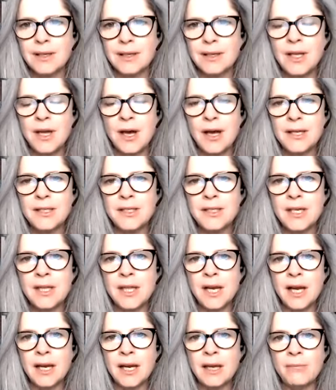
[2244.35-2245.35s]
The idea
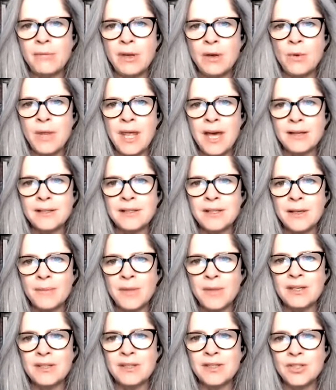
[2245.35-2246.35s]
that I can be without
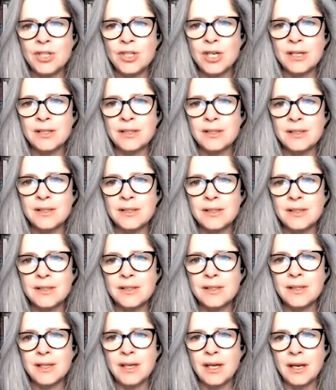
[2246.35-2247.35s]
something is just
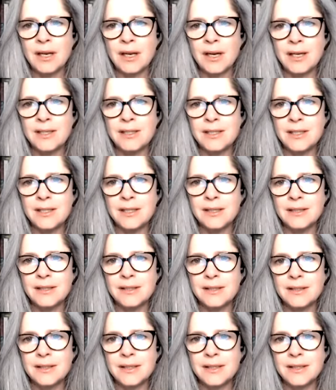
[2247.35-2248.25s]
an idea.